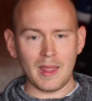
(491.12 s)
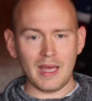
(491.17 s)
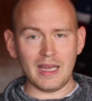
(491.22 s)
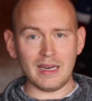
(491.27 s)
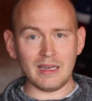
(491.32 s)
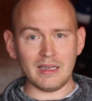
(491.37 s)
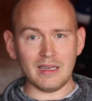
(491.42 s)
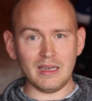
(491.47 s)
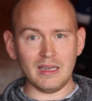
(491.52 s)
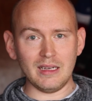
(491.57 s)

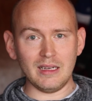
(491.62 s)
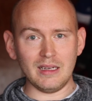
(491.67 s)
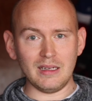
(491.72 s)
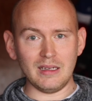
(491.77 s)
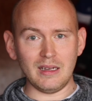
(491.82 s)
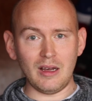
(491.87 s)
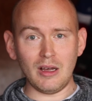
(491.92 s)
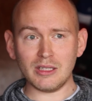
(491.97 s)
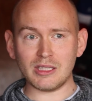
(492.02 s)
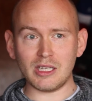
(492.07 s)
And
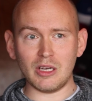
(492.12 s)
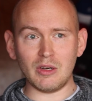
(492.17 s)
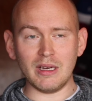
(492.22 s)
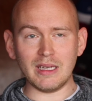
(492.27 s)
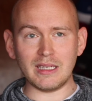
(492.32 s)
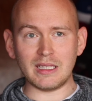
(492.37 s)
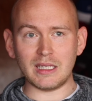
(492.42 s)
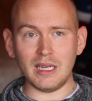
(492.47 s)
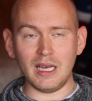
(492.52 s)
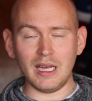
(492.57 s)

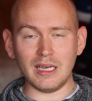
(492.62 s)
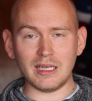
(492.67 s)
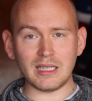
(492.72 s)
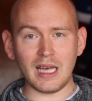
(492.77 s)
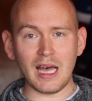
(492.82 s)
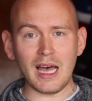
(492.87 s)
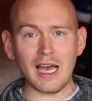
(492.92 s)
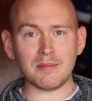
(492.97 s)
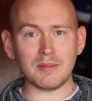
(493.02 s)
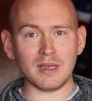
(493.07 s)
also a
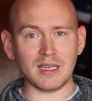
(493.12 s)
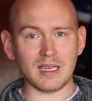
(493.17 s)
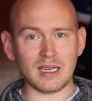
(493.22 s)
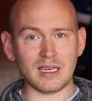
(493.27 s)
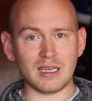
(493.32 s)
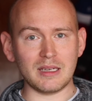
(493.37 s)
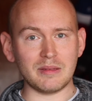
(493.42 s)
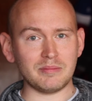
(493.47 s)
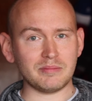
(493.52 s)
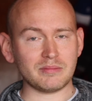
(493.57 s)

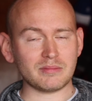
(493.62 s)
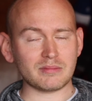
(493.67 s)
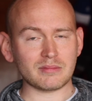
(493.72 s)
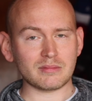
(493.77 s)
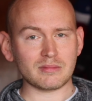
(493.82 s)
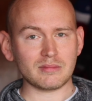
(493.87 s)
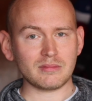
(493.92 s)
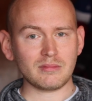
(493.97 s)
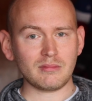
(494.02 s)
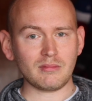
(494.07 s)
timely,
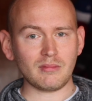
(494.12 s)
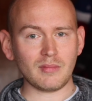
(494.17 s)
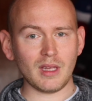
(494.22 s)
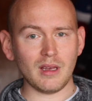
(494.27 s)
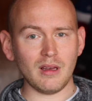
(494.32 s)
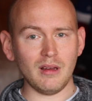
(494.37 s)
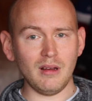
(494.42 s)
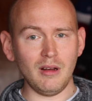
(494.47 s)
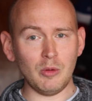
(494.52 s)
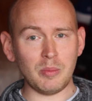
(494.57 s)

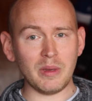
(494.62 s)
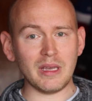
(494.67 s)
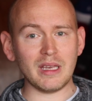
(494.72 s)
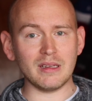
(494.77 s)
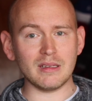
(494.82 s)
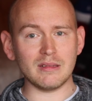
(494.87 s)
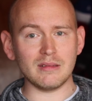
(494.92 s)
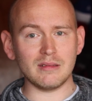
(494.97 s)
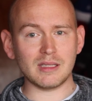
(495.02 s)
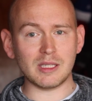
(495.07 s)

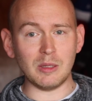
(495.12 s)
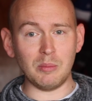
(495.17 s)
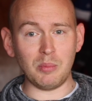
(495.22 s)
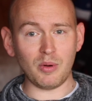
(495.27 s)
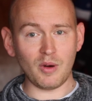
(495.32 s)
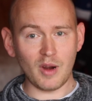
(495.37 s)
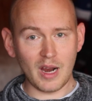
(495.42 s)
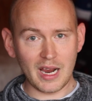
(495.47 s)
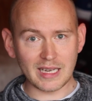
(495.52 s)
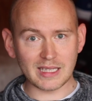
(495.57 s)
albeit
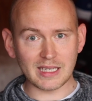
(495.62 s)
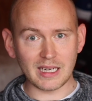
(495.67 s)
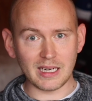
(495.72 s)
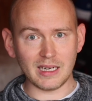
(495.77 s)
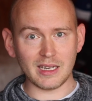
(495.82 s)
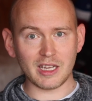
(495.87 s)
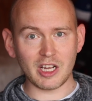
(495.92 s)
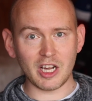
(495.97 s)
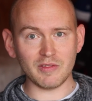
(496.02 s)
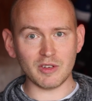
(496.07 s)

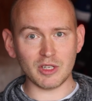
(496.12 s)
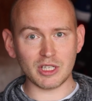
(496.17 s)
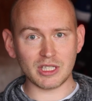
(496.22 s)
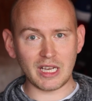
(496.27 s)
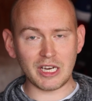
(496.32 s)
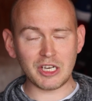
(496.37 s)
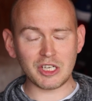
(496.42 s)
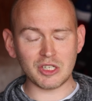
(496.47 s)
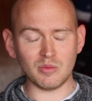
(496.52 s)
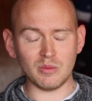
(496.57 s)
surprising,
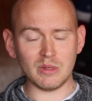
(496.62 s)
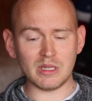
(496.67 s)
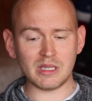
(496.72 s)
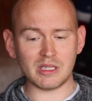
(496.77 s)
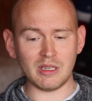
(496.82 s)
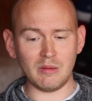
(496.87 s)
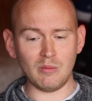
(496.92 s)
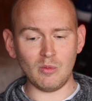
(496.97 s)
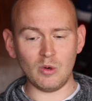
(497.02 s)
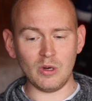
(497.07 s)
conversation with
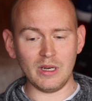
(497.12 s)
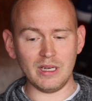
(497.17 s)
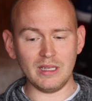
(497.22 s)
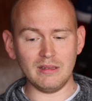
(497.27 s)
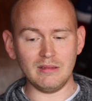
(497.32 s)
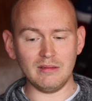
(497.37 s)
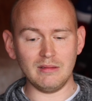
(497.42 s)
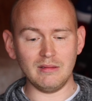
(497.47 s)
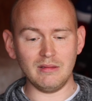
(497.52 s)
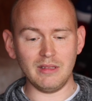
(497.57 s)

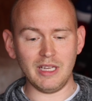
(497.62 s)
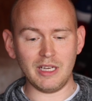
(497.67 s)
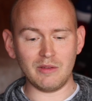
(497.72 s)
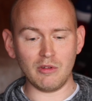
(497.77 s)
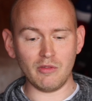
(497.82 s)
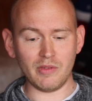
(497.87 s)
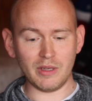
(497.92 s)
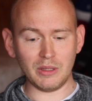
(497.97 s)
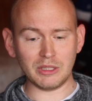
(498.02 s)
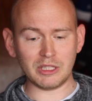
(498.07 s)
someone that
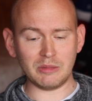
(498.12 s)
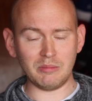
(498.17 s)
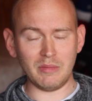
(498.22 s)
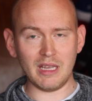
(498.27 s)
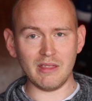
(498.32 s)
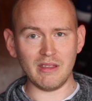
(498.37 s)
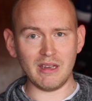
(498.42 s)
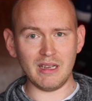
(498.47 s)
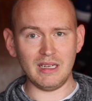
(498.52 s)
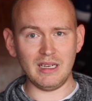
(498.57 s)
revealed to
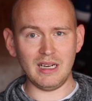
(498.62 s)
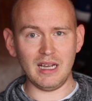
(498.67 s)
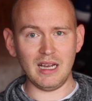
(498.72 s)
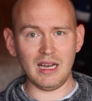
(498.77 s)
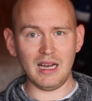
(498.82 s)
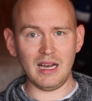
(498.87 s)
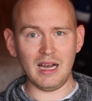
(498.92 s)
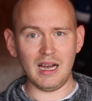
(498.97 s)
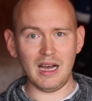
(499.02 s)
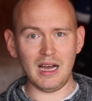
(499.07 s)
me that
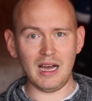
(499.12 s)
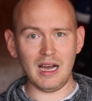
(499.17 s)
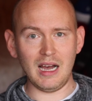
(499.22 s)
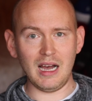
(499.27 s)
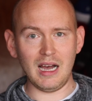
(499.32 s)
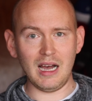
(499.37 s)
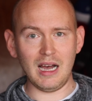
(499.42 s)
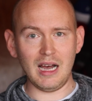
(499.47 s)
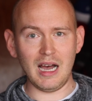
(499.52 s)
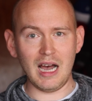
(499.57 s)

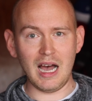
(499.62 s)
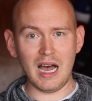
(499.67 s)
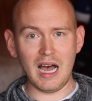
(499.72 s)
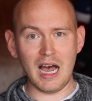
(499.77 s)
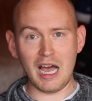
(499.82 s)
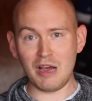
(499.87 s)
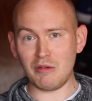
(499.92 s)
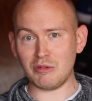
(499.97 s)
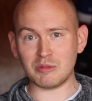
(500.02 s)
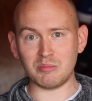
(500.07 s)

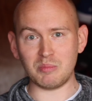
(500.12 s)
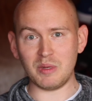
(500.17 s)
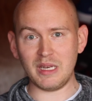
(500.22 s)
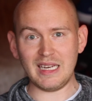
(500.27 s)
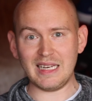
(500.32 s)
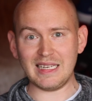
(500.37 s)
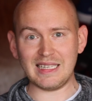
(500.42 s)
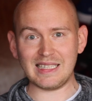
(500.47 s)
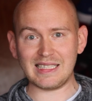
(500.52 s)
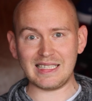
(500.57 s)
I was
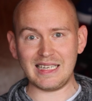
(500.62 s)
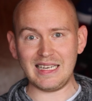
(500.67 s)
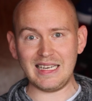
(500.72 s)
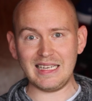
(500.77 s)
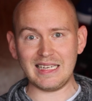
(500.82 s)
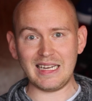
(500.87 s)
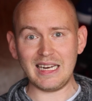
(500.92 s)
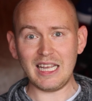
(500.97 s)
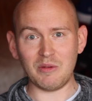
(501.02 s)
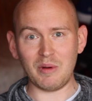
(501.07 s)
being
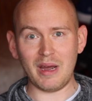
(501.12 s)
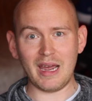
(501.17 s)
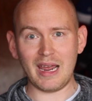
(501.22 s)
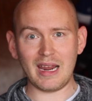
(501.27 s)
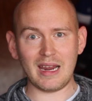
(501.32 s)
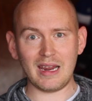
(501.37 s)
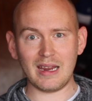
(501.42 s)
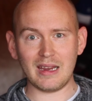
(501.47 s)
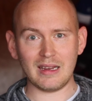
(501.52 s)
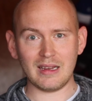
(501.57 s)
seen
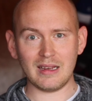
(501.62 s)
anyway.